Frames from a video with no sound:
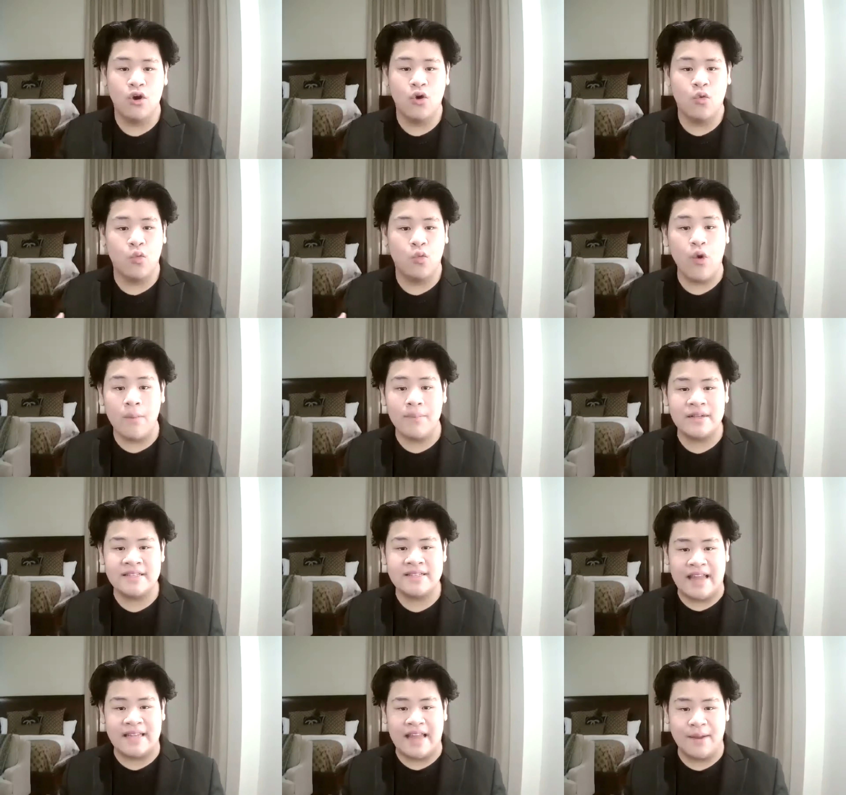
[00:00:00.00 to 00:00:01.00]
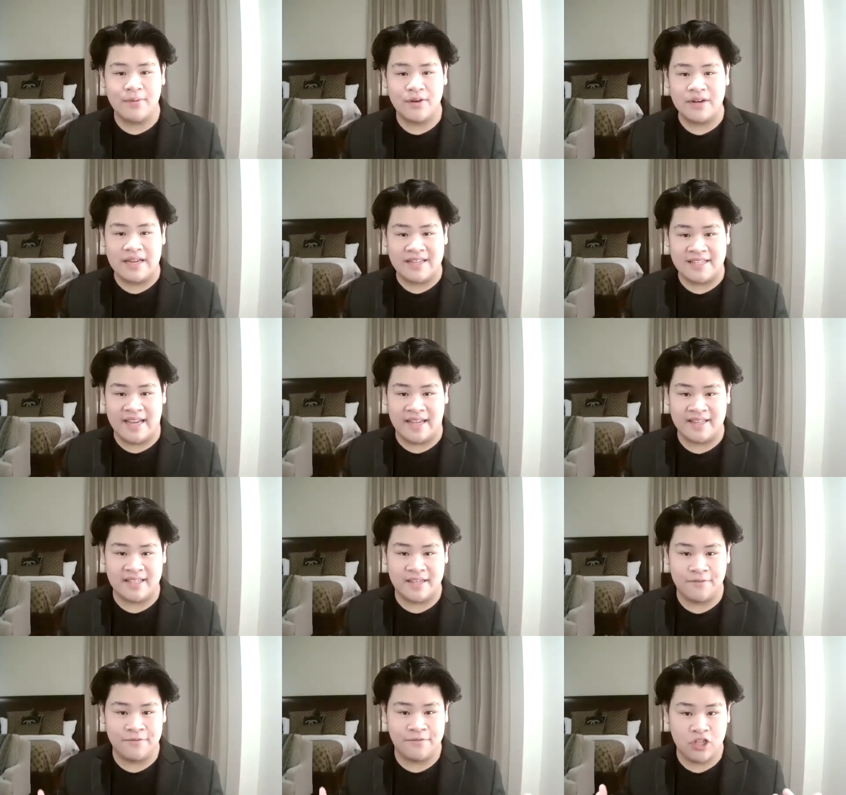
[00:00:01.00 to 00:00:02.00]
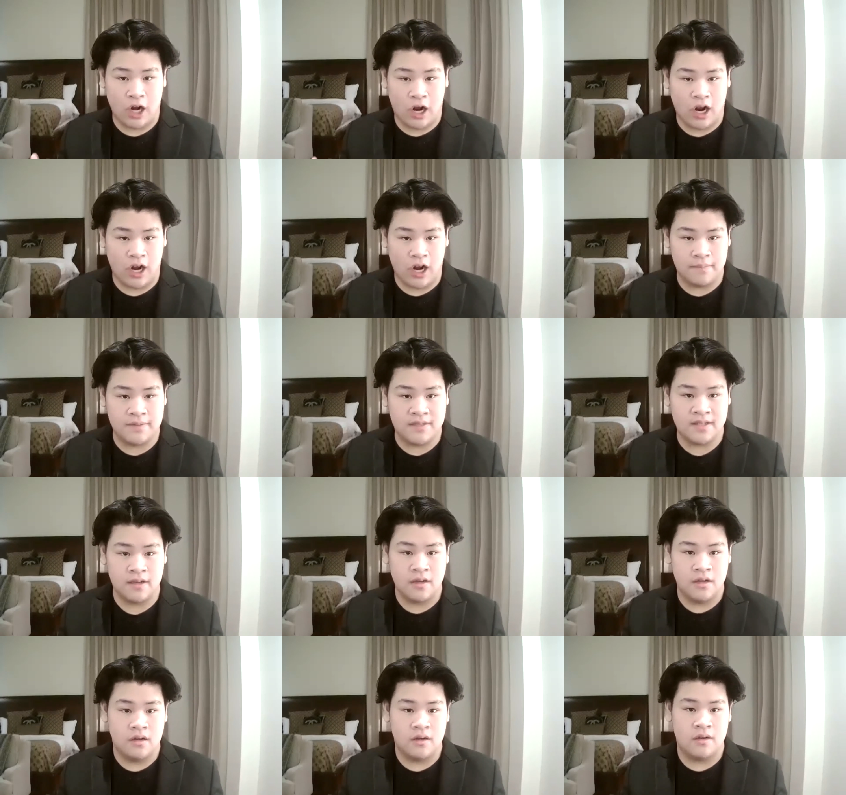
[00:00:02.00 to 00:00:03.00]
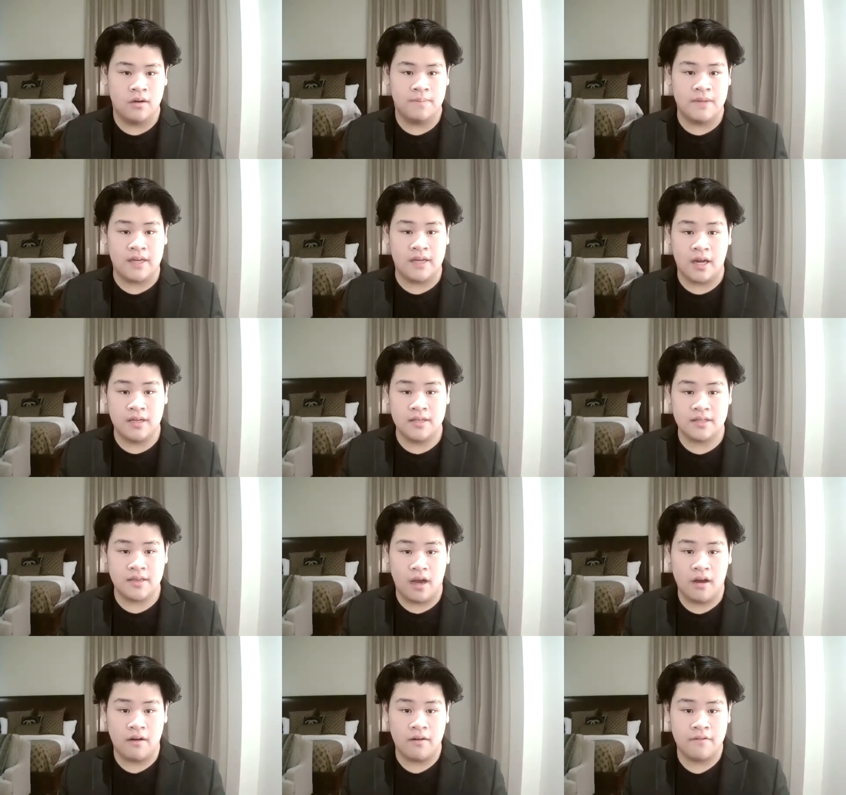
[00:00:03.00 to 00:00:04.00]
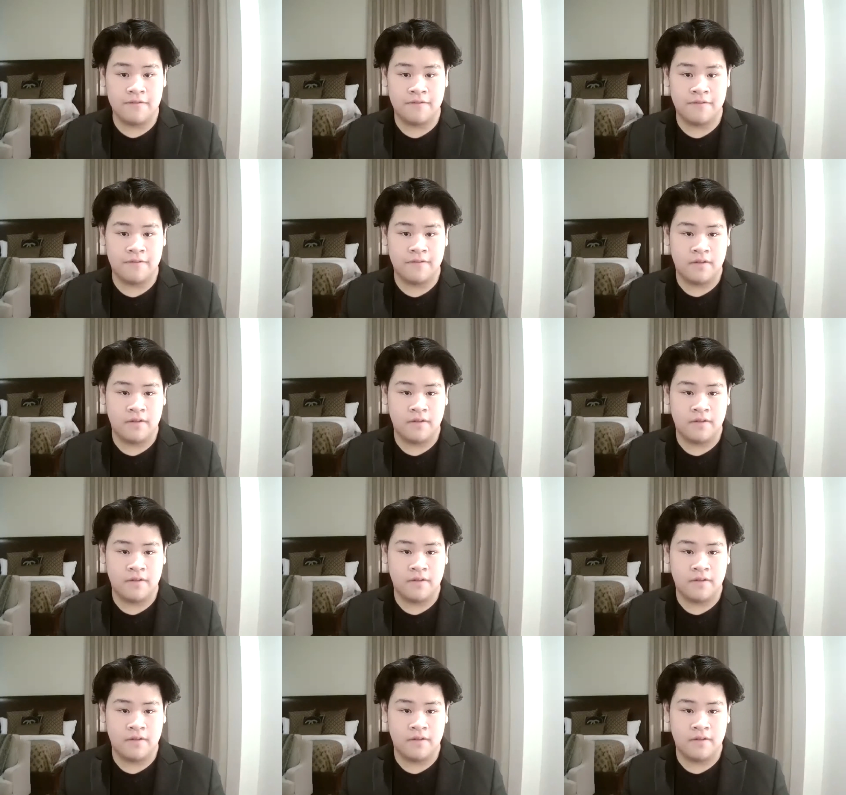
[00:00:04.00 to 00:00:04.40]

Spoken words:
Women's labor-intensive jobs, because of